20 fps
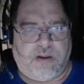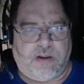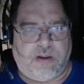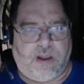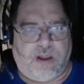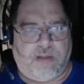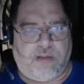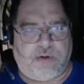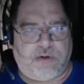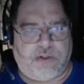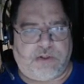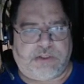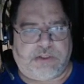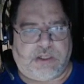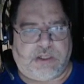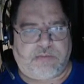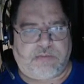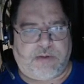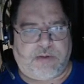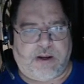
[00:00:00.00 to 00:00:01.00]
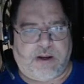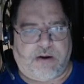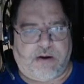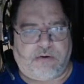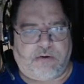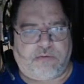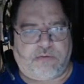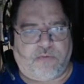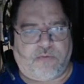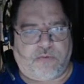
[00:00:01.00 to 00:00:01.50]
I'm going to select my
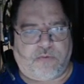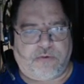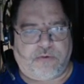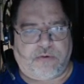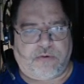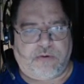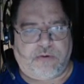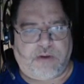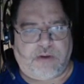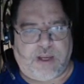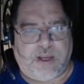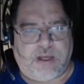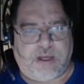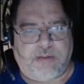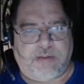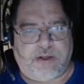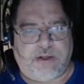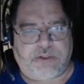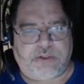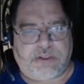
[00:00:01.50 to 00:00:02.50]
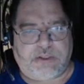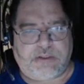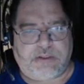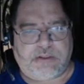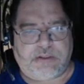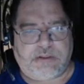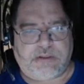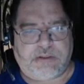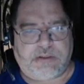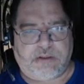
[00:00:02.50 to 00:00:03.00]
characters folder,
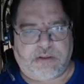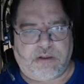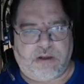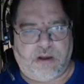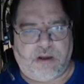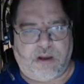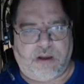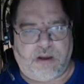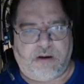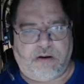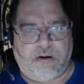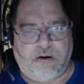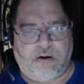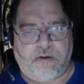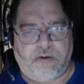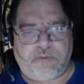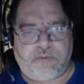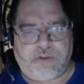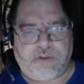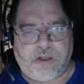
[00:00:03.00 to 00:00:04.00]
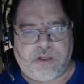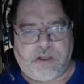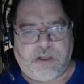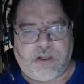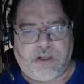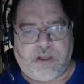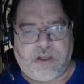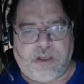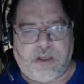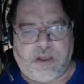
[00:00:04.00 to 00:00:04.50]
animations, unarmed,
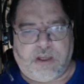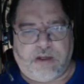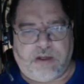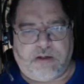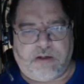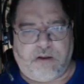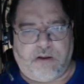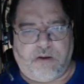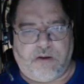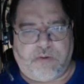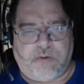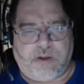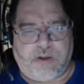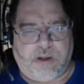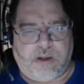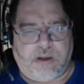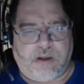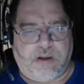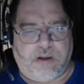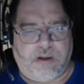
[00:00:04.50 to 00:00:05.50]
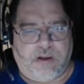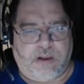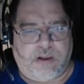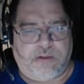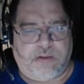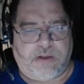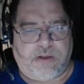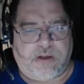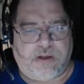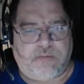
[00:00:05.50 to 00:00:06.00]
and OK,
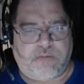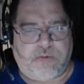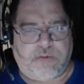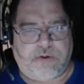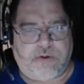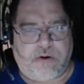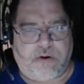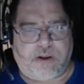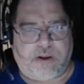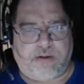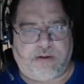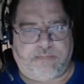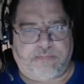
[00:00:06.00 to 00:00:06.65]
and then retarget.